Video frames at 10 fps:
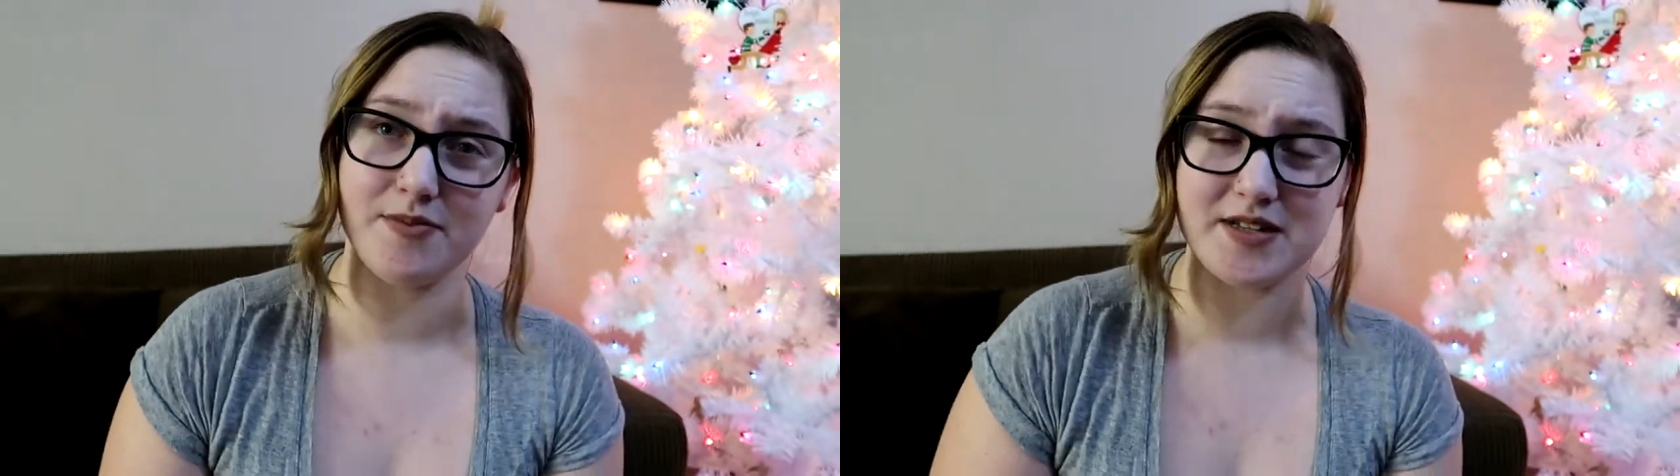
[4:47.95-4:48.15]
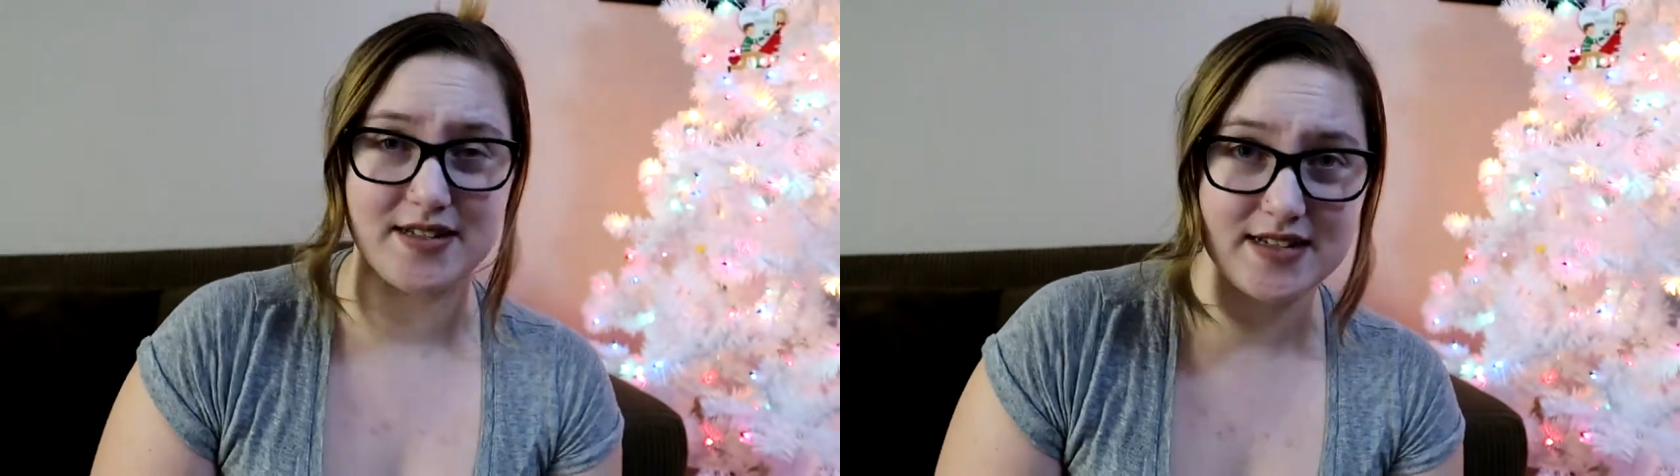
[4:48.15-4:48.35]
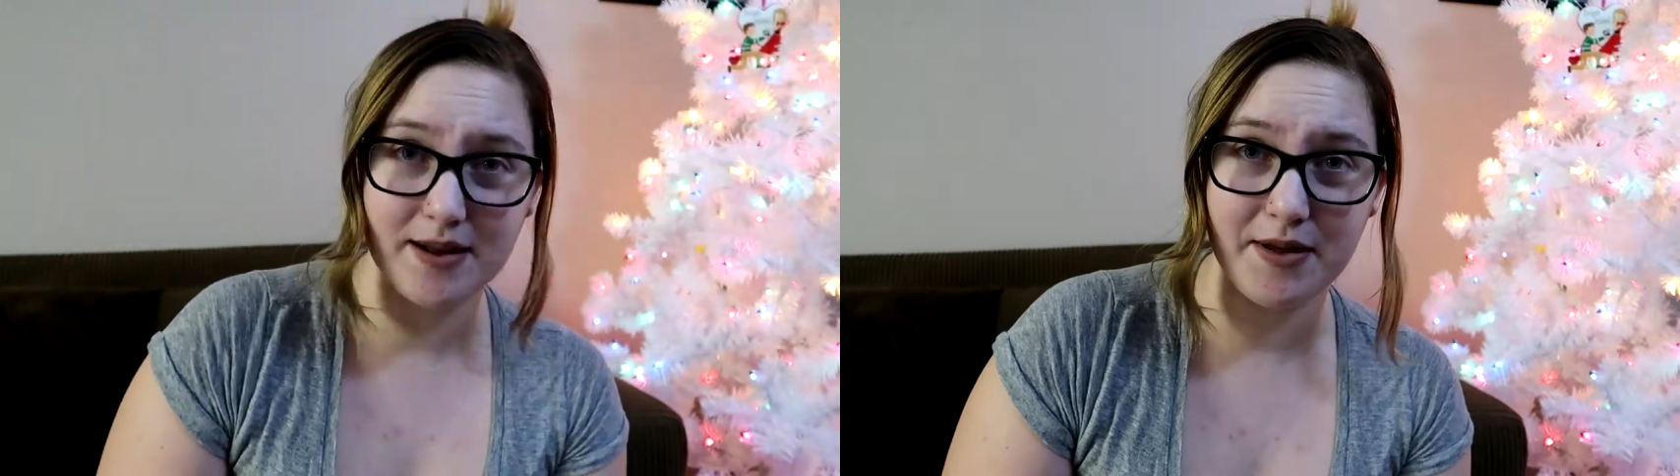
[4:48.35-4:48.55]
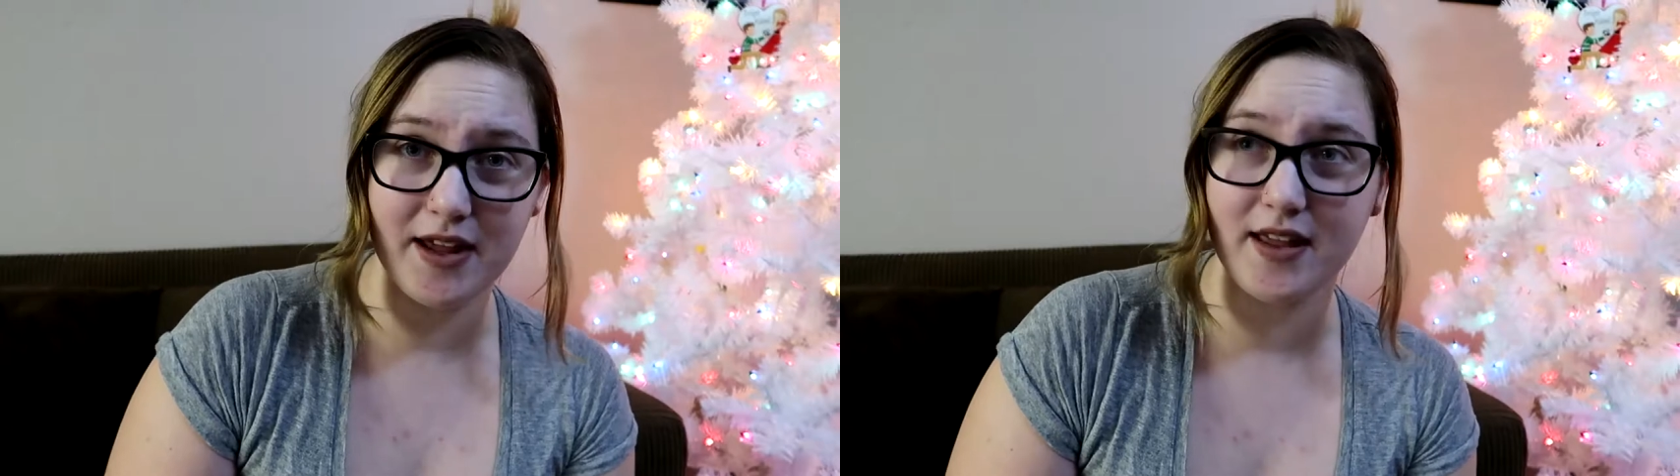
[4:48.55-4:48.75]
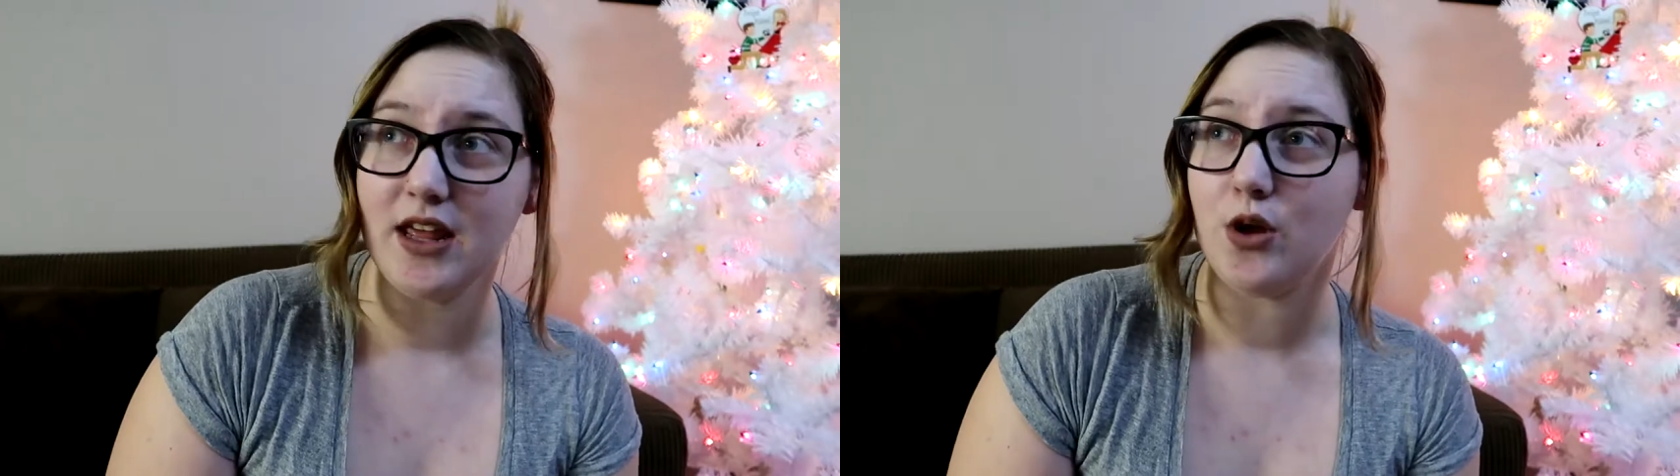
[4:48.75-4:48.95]
upset
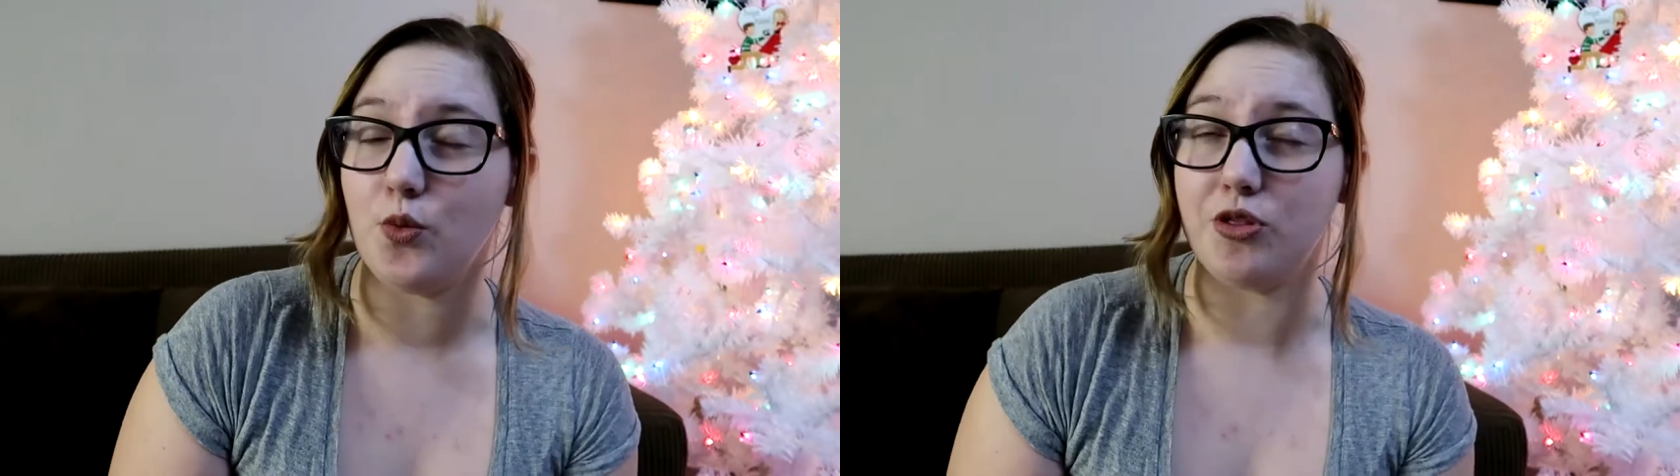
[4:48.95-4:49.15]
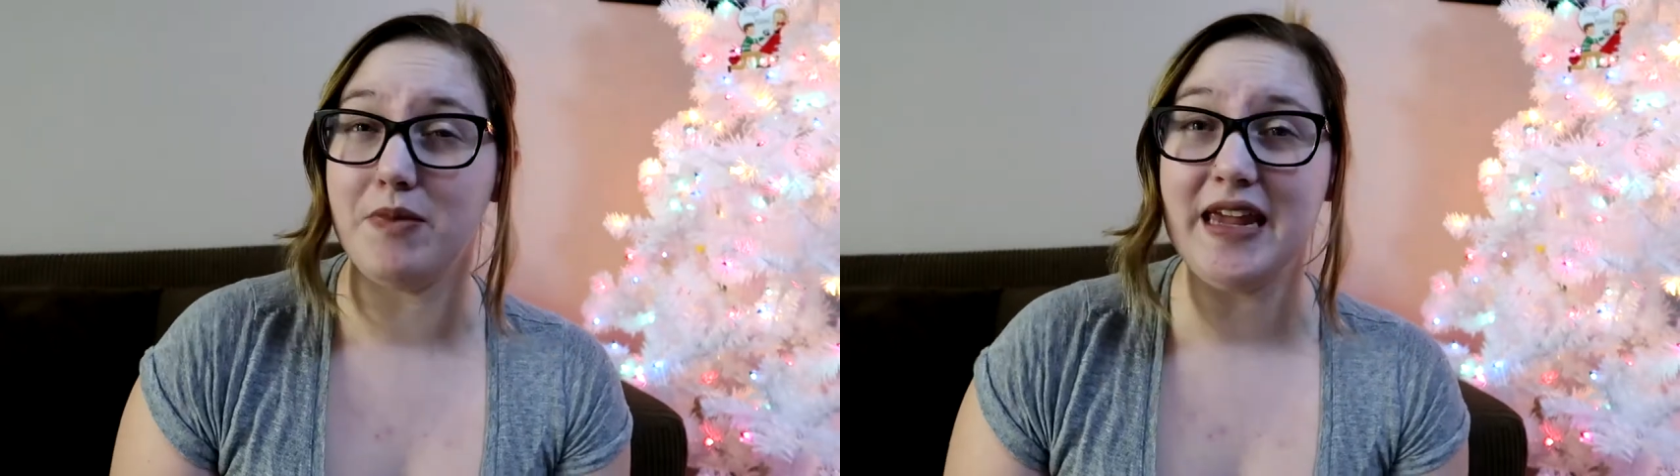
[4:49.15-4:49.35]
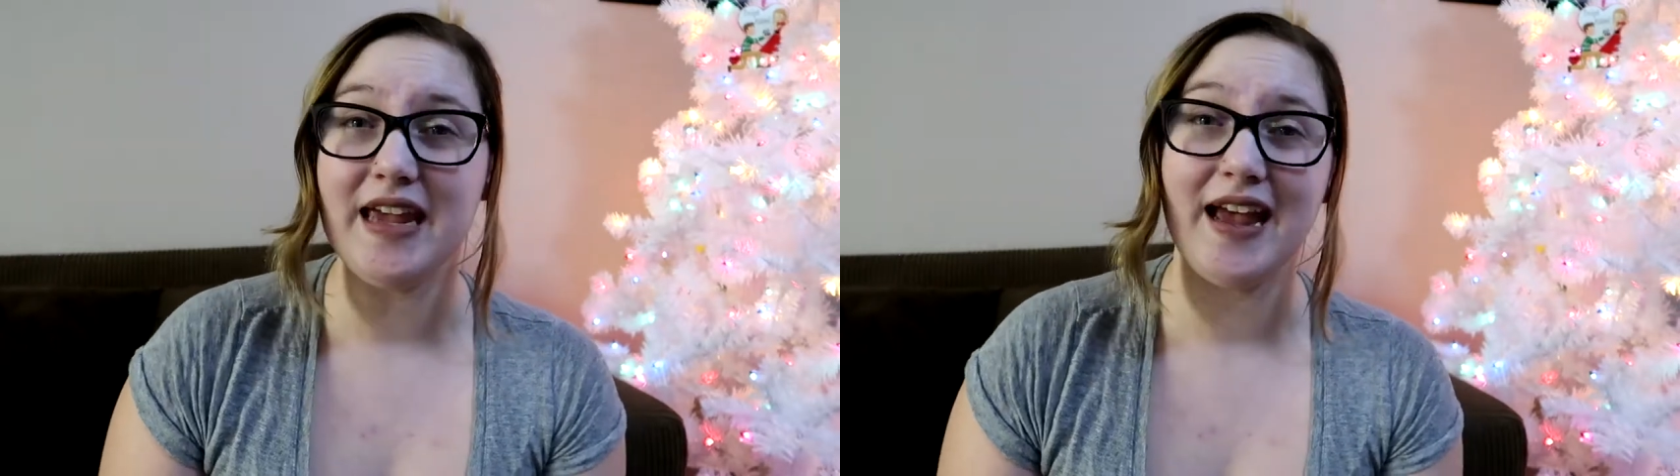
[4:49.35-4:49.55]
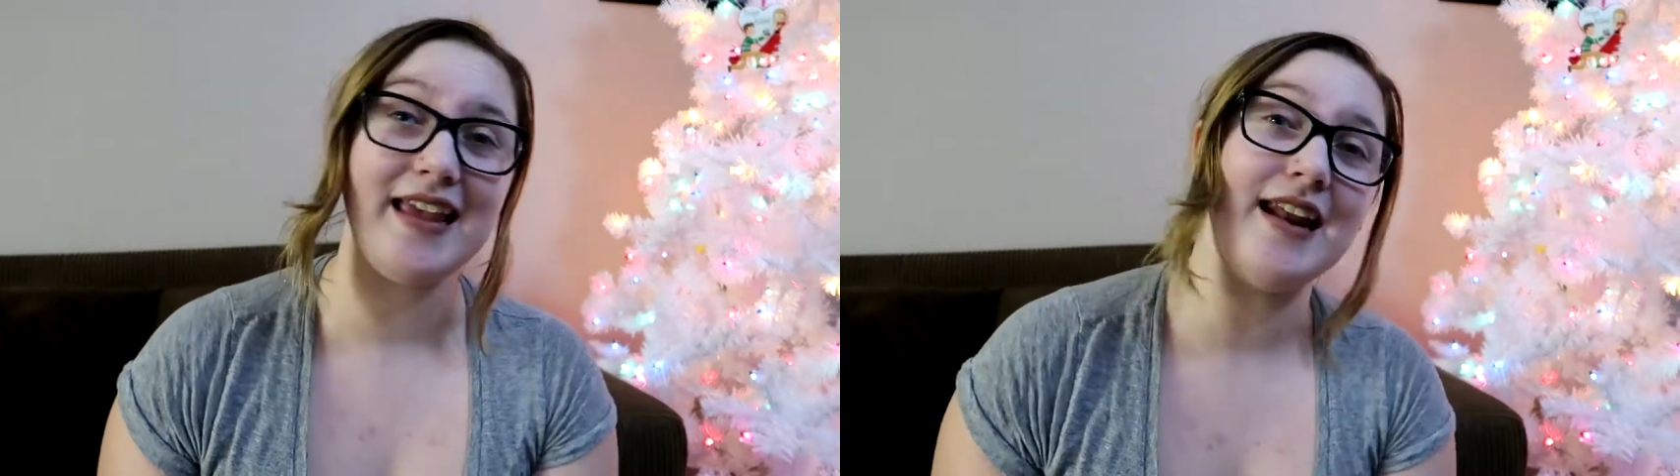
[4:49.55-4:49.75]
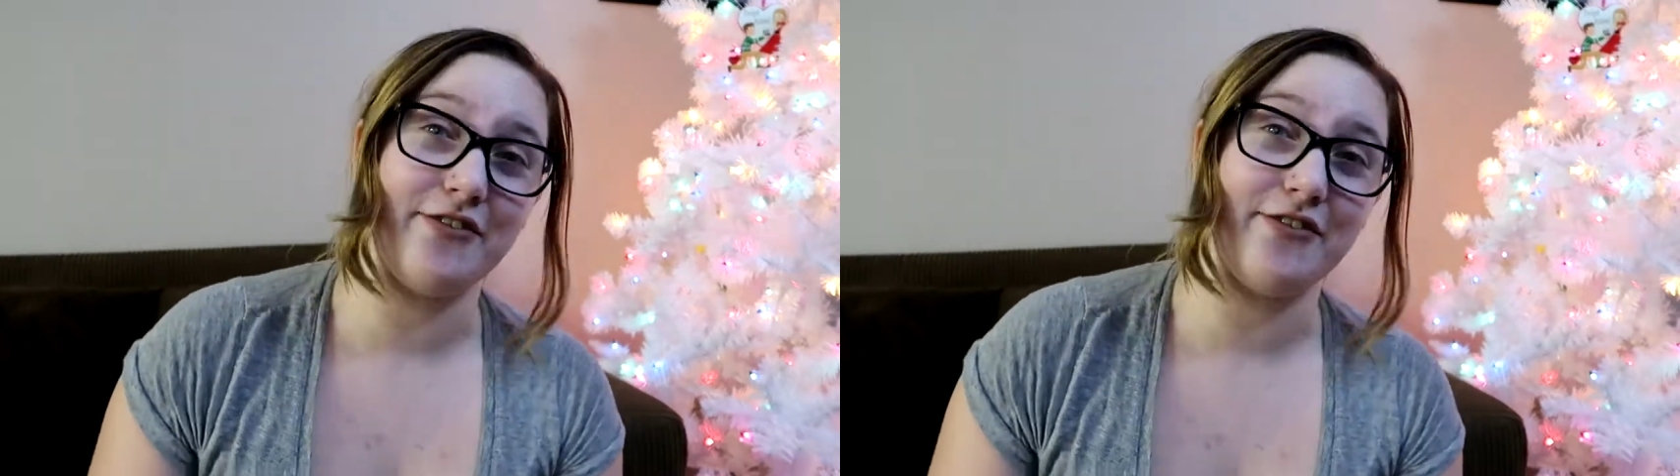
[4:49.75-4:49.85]
stomach. With me, I get